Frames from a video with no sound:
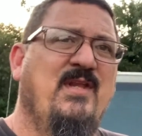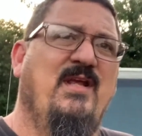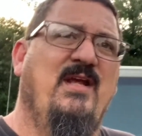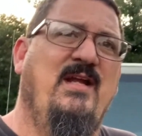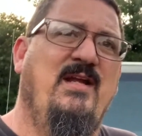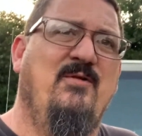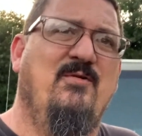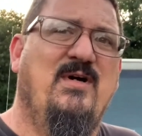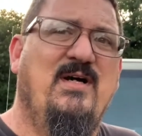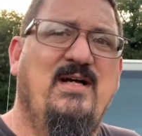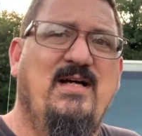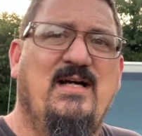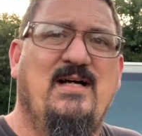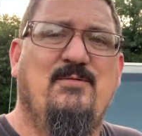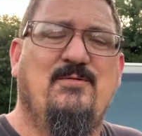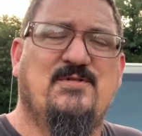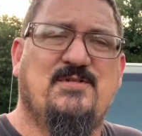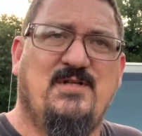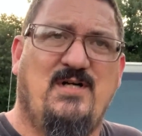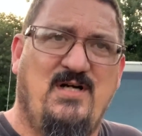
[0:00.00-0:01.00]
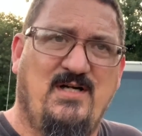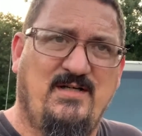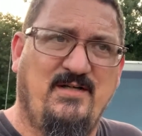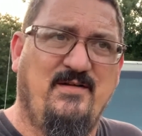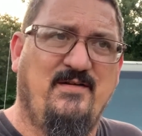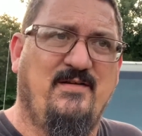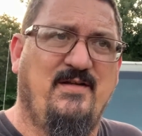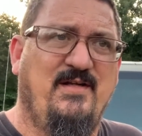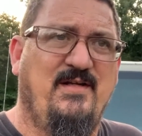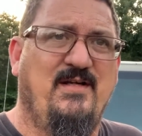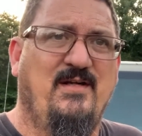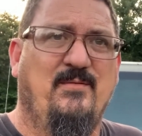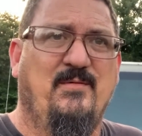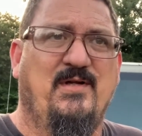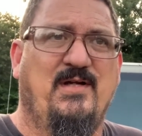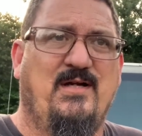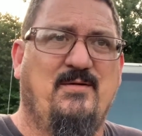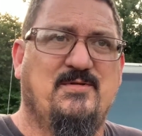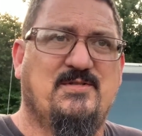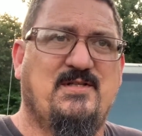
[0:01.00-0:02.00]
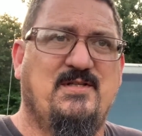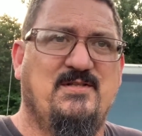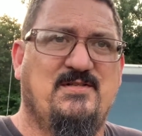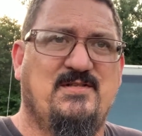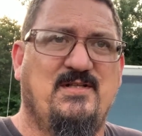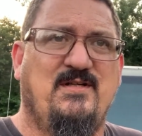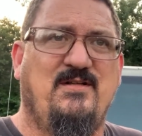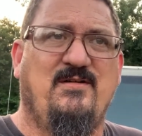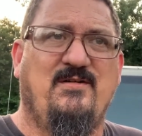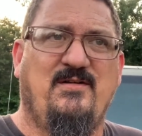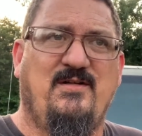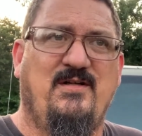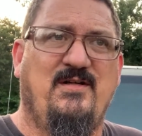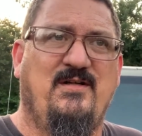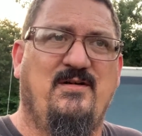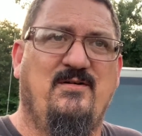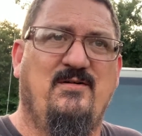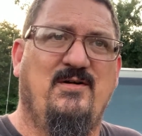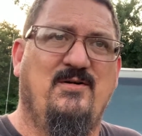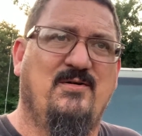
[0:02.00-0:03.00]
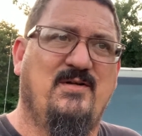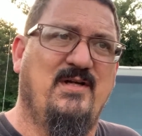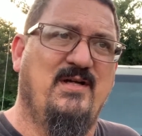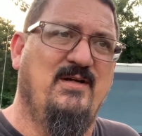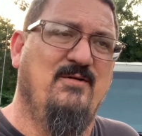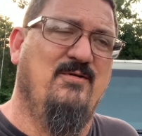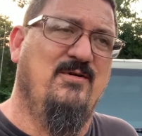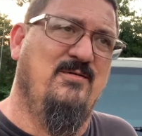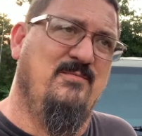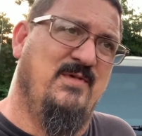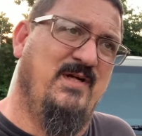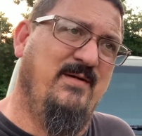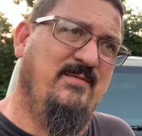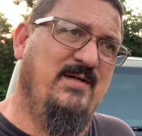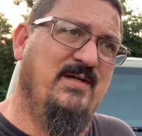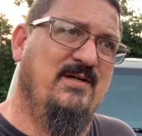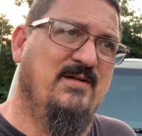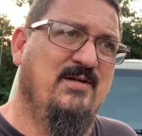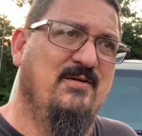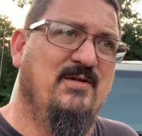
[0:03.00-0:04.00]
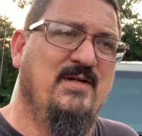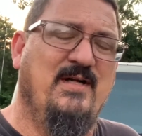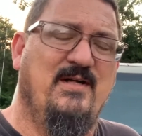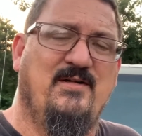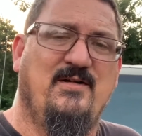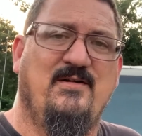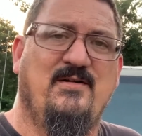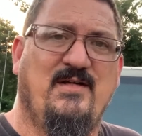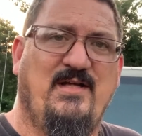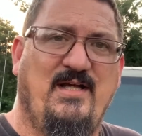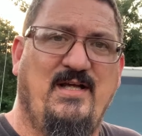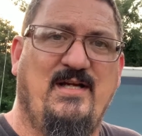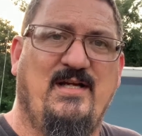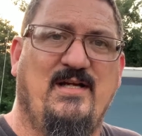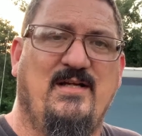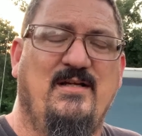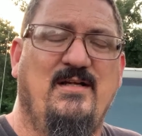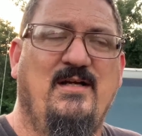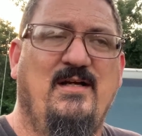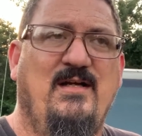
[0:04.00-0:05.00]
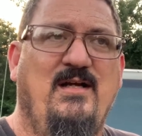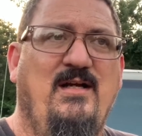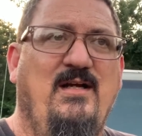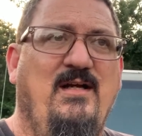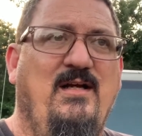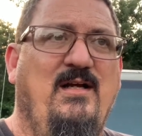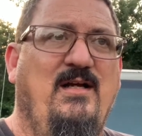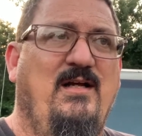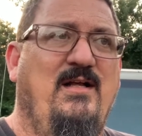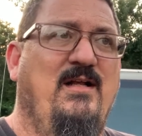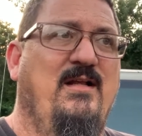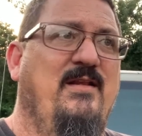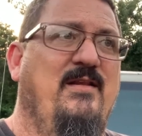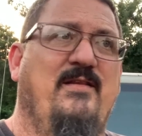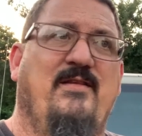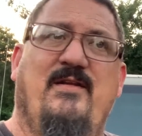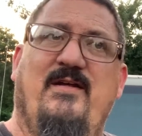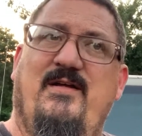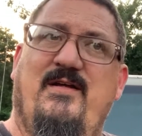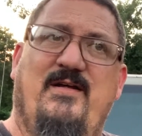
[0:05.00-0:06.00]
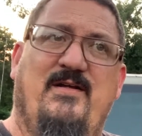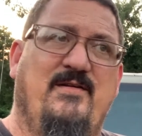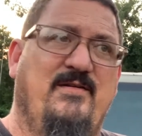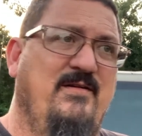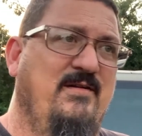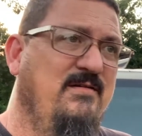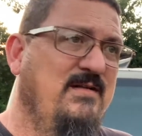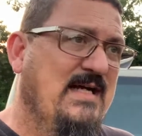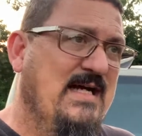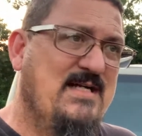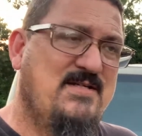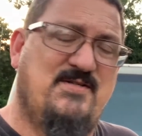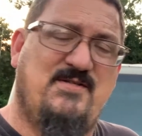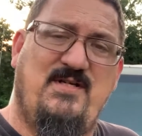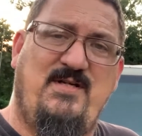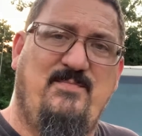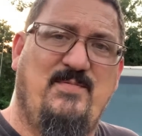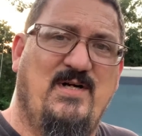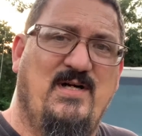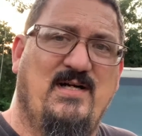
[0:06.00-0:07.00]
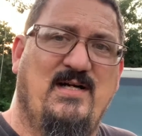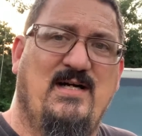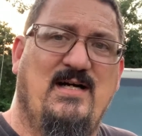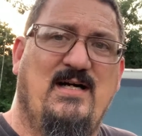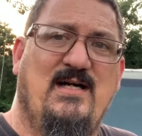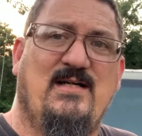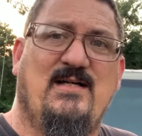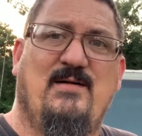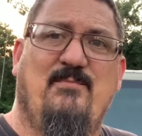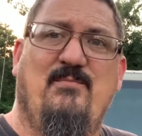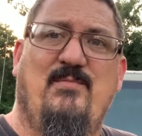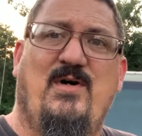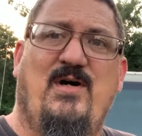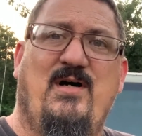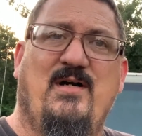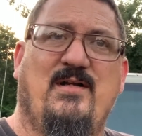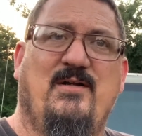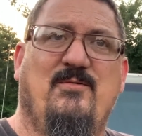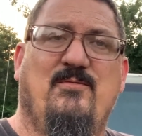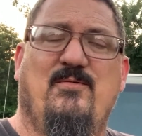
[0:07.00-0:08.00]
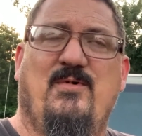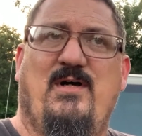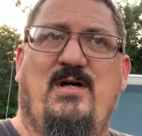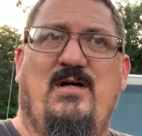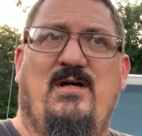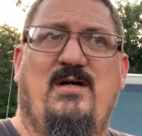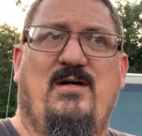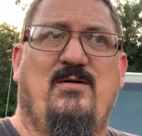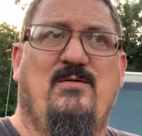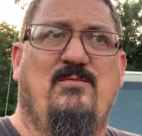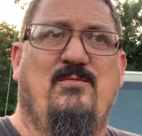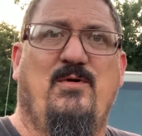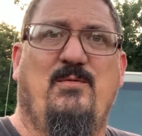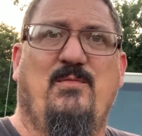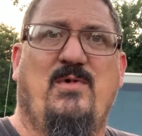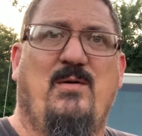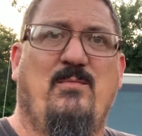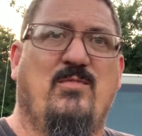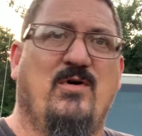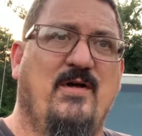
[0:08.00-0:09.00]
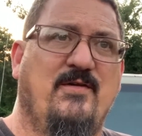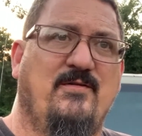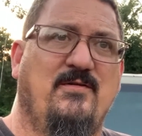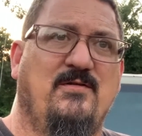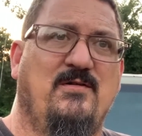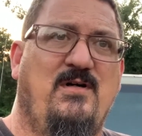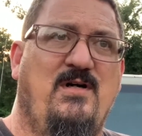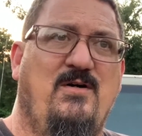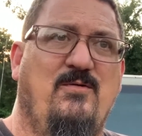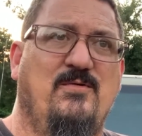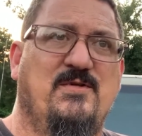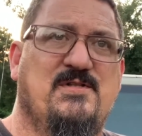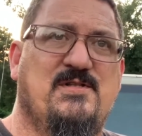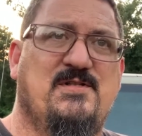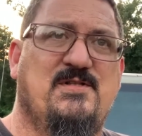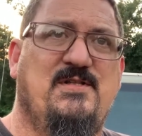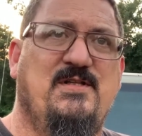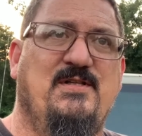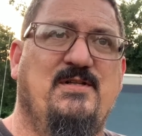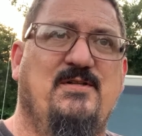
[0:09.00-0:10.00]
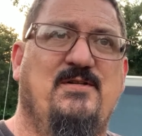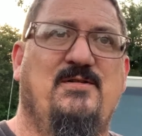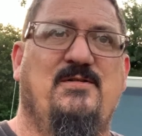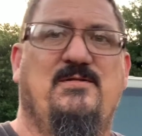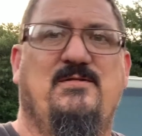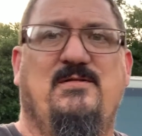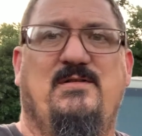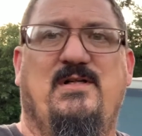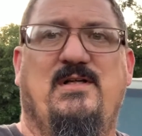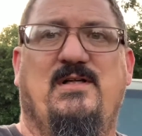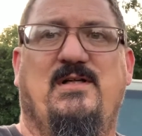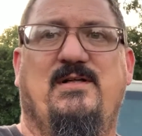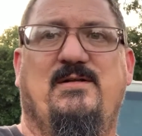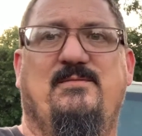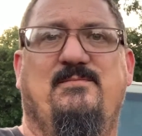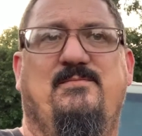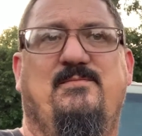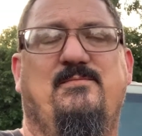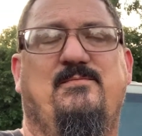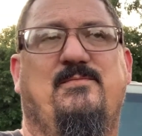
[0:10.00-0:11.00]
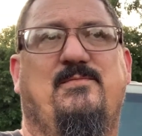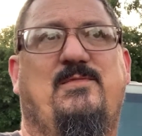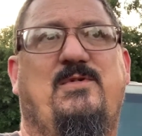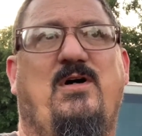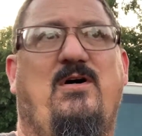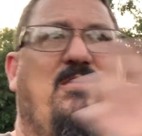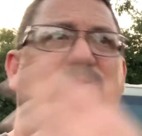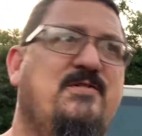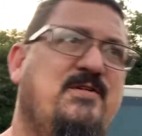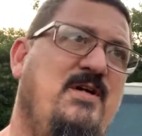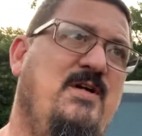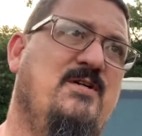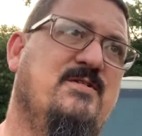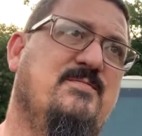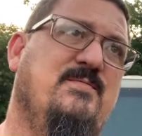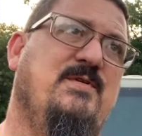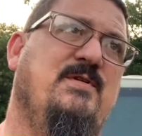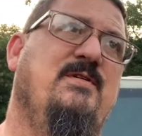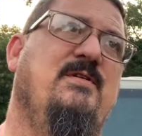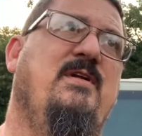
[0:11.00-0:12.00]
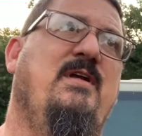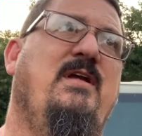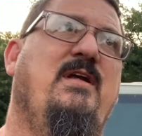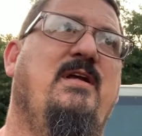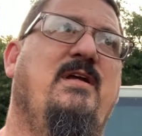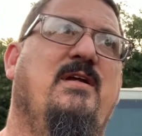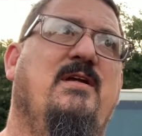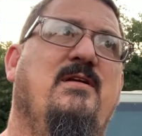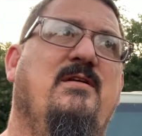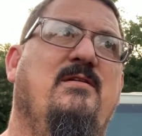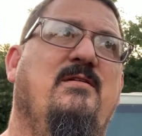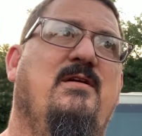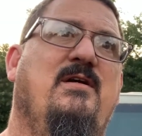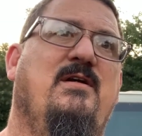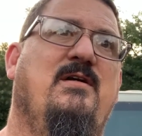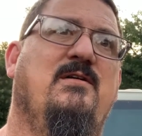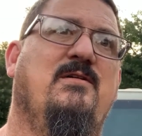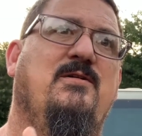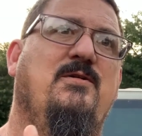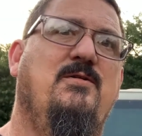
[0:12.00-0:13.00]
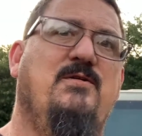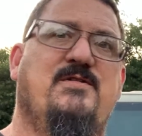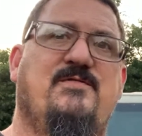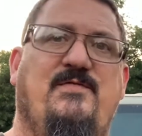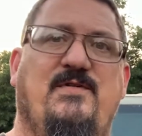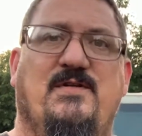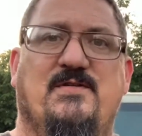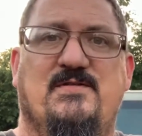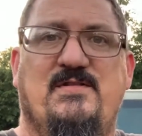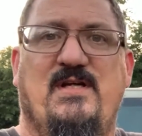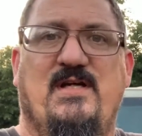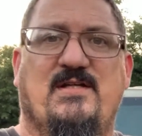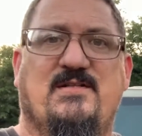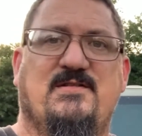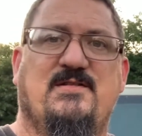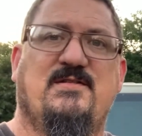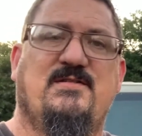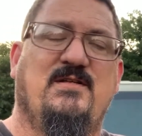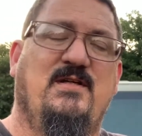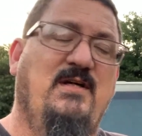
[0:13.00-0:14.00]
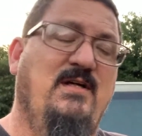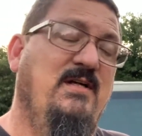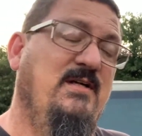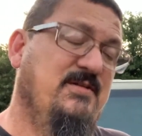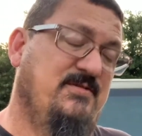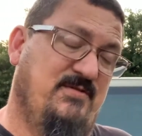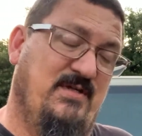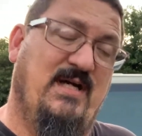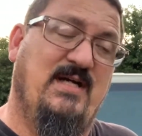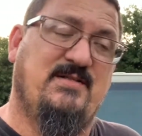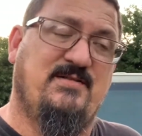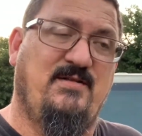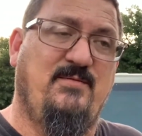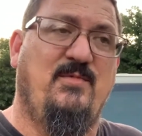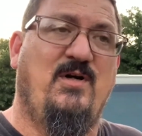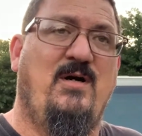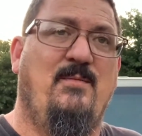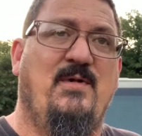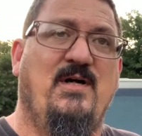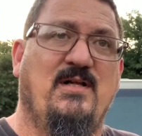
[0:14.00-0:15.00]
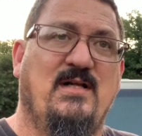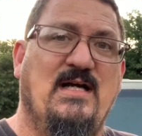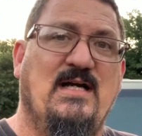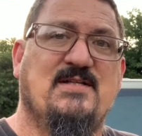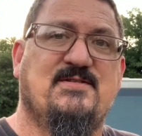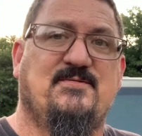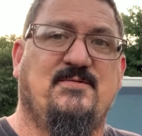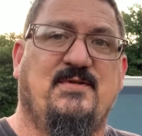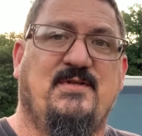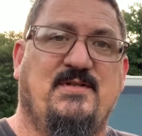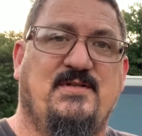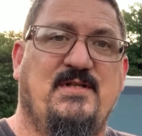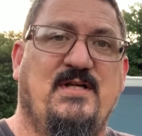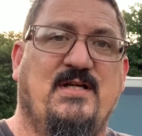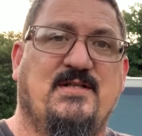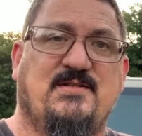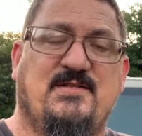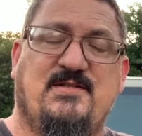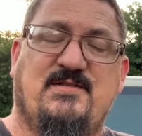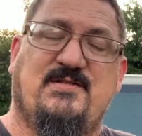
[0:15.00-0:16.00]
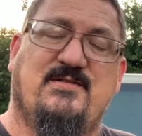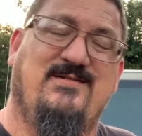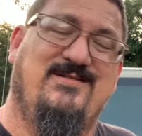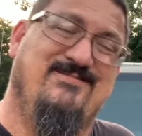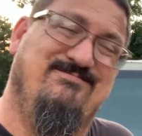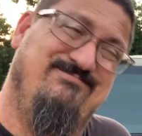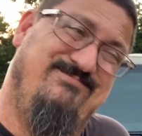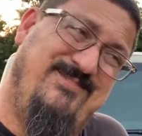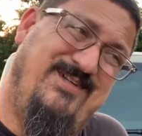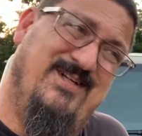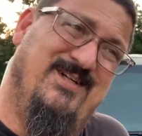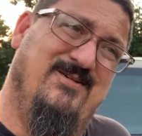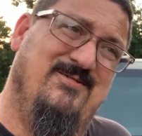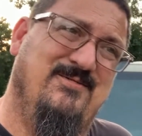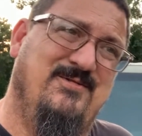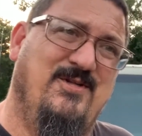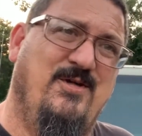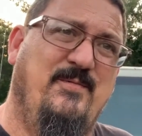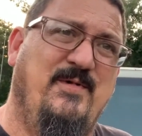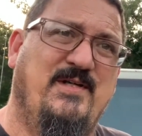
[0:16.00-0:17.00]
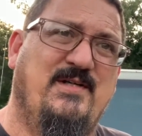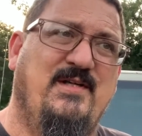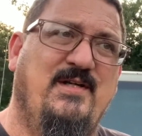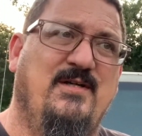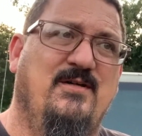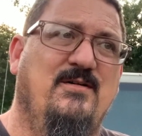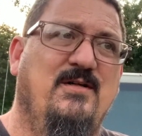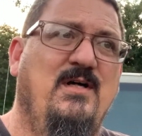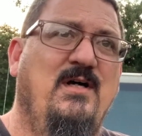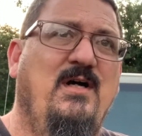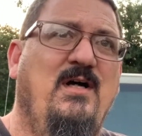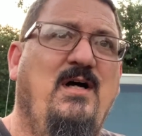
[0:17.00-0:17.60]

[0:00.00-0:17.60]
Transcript: Anyway, I was talking to them, and I was considering, okay, well, maybe I'll go down there and get it. The last Jeep I got, I bought it when my brother-in-law was still a car salesman in Lewisville, Texas. So I actually bought my last one in Texas, so no big deal.